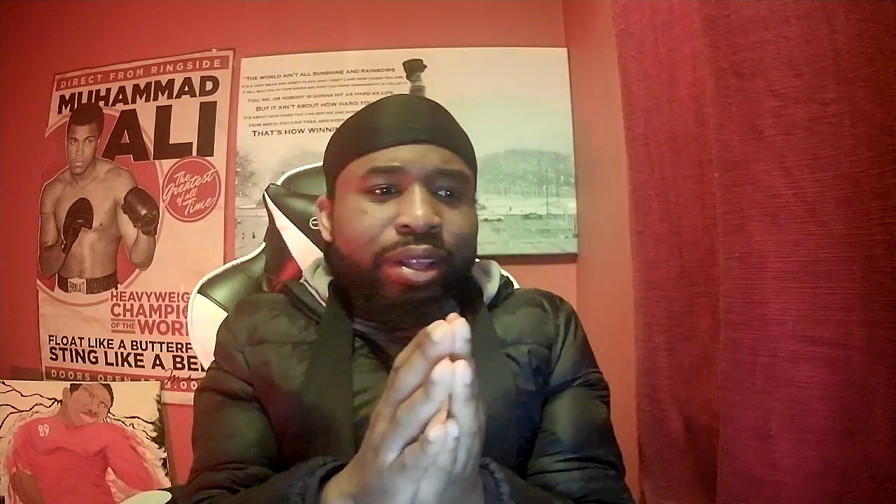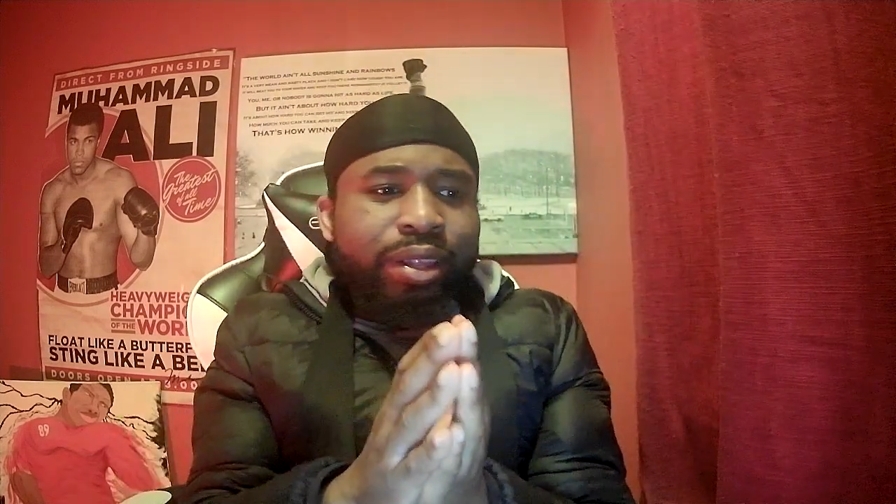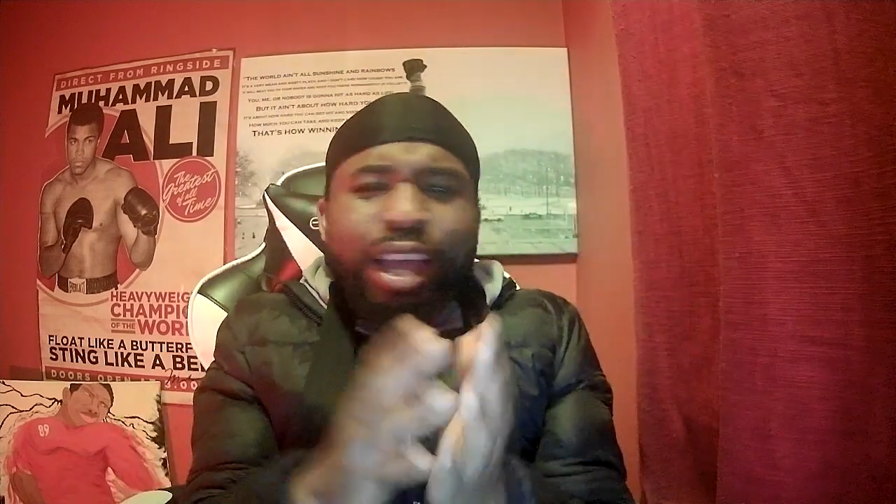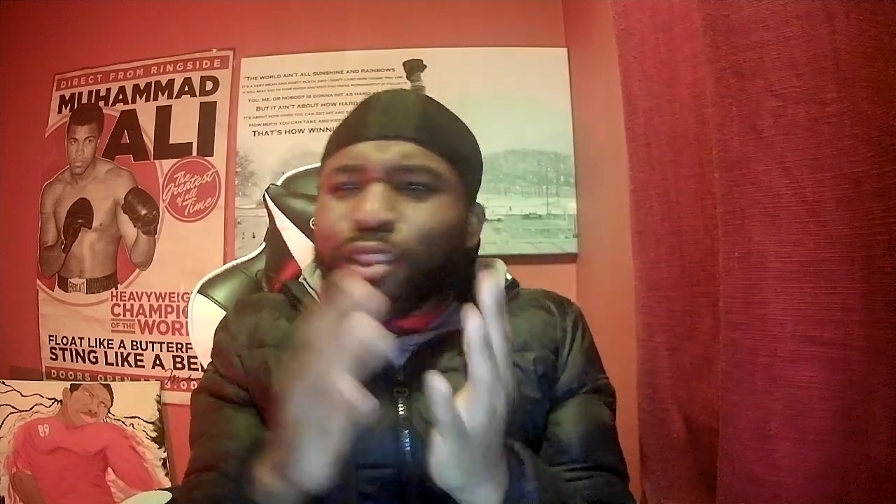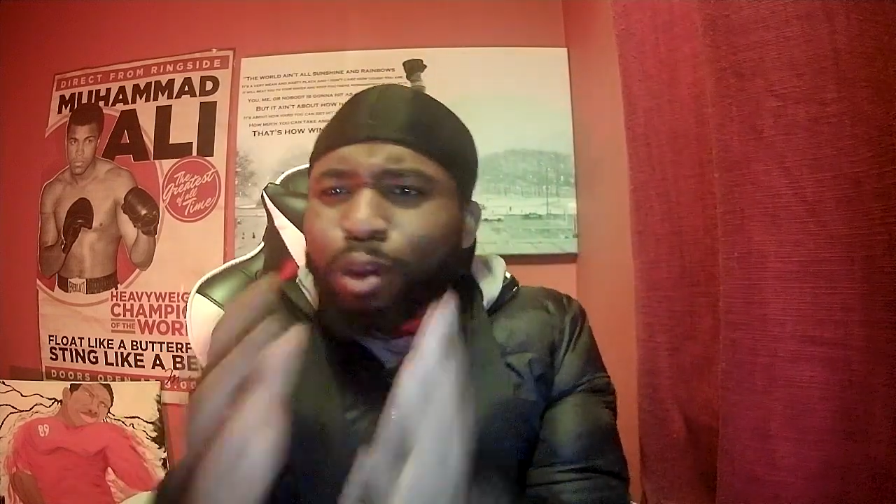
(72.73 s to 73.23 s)

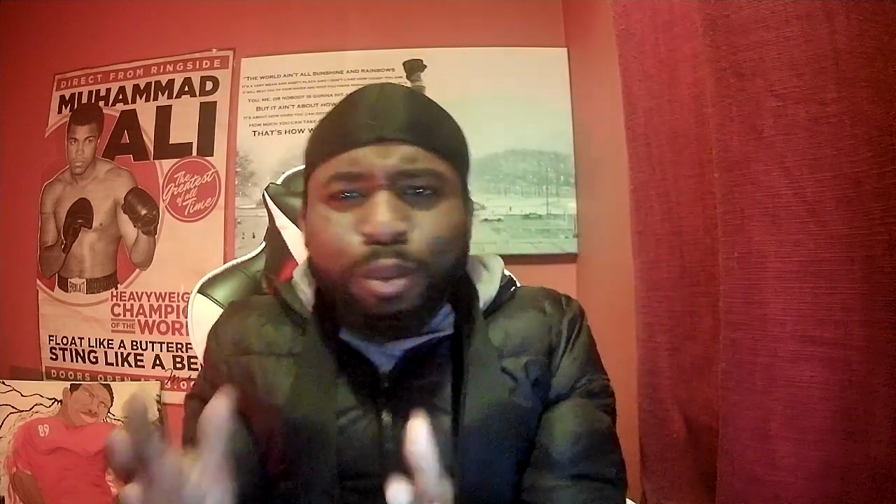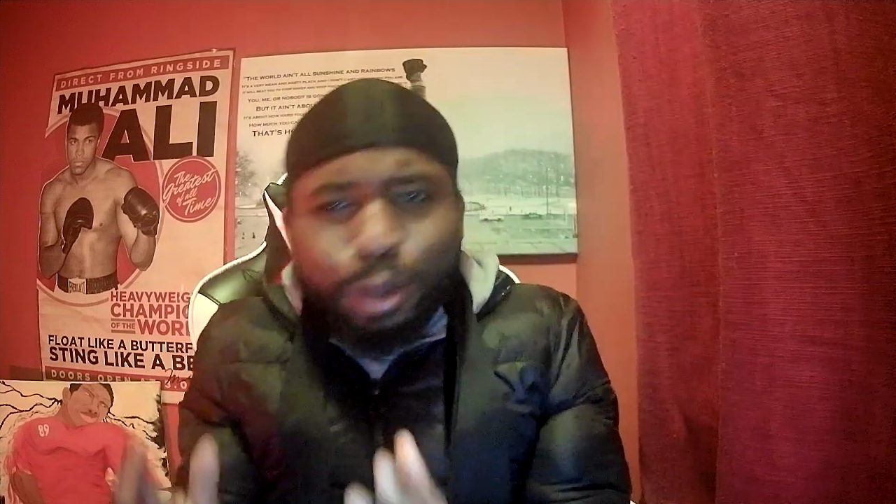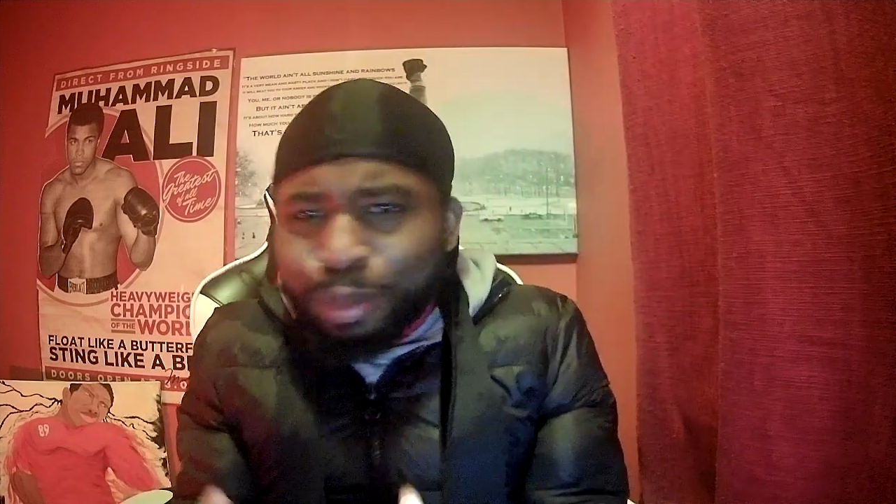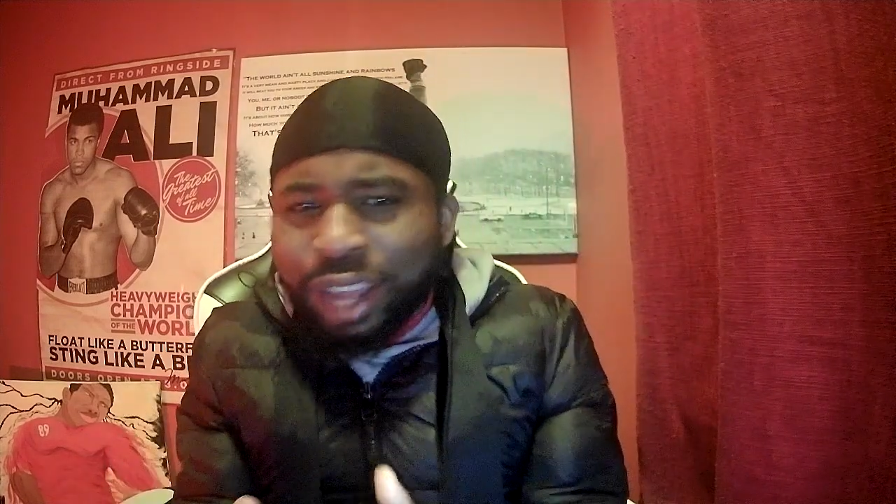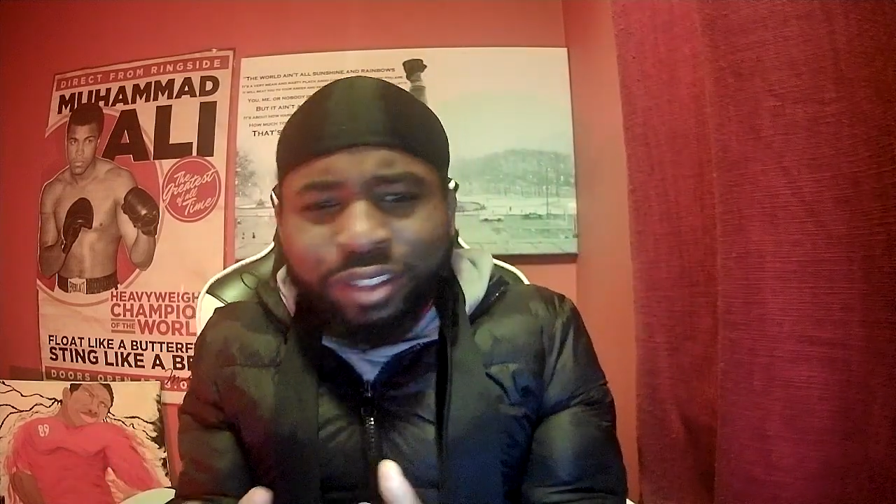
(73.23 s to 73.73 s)
They had double
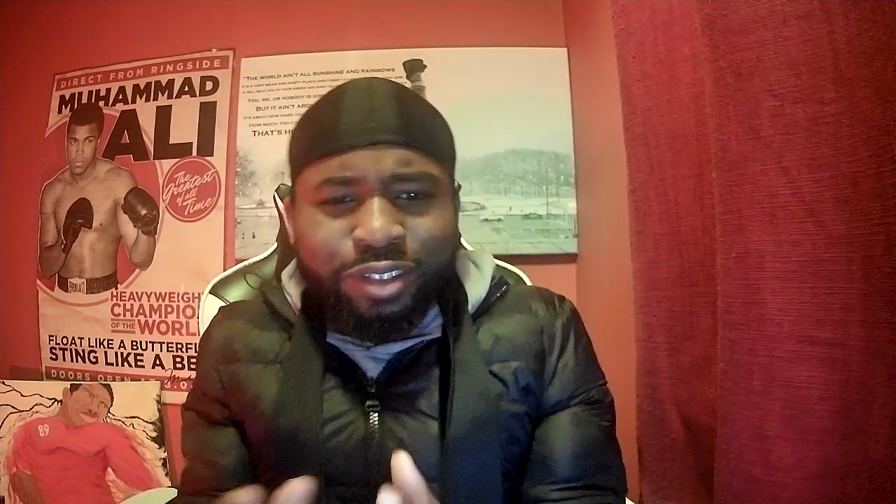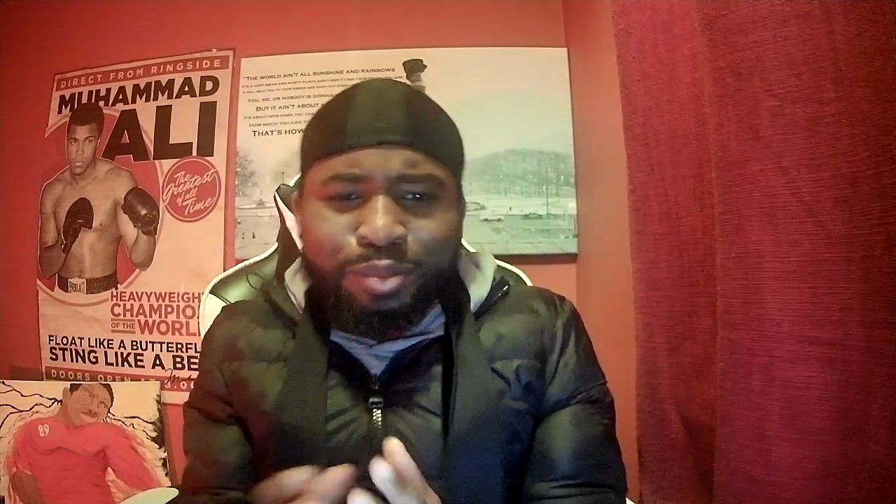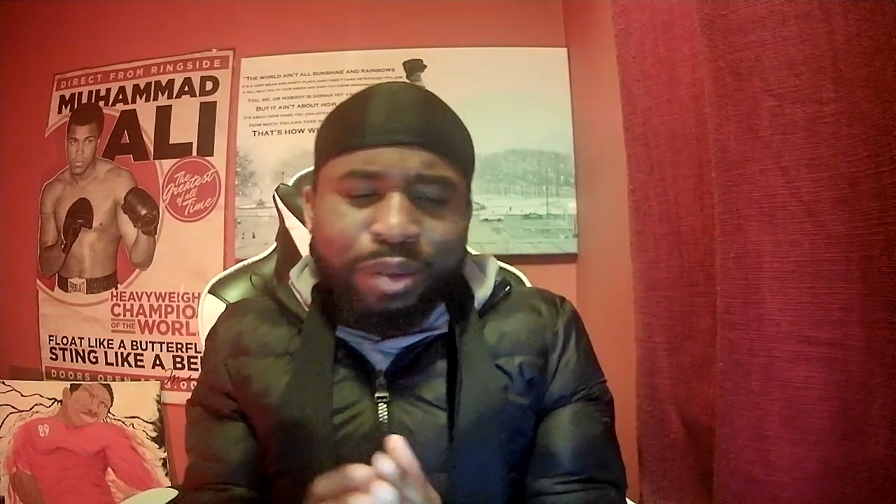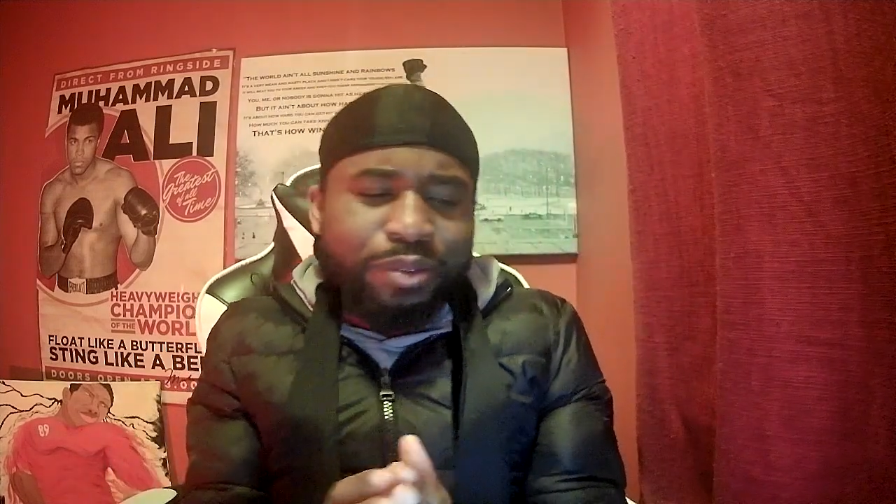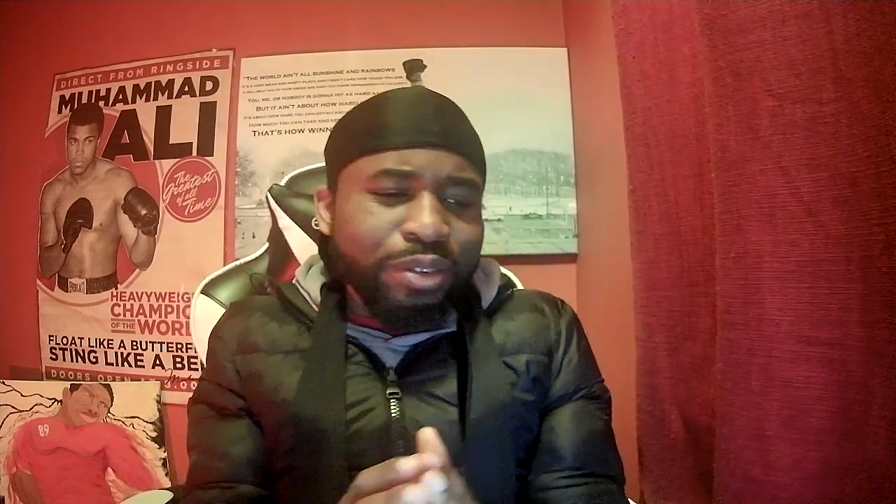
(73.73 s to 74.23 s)
the passes of
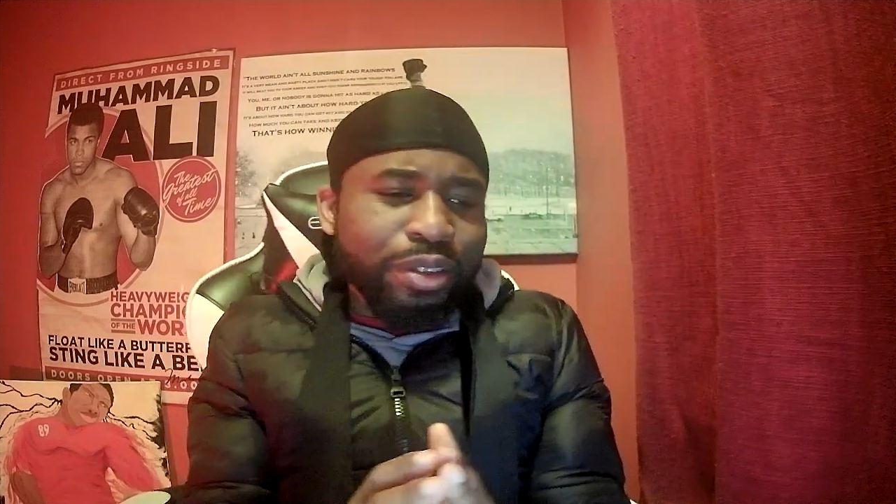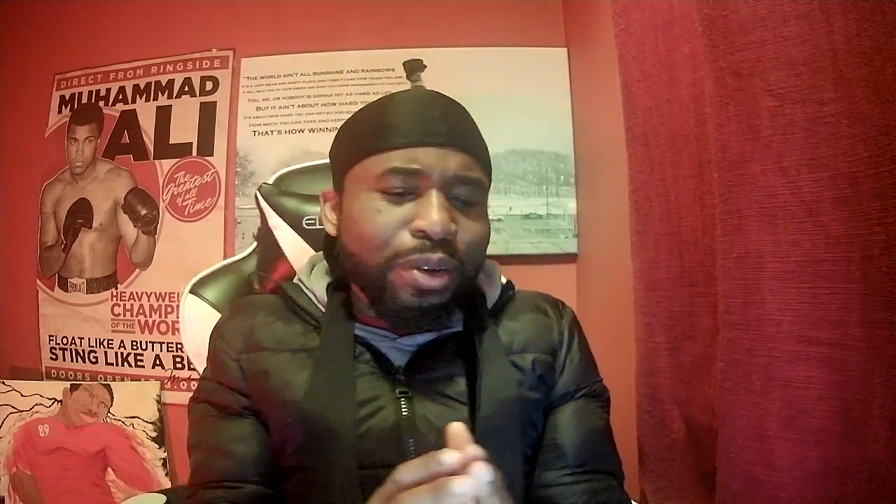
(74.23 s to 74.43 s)
Brentford.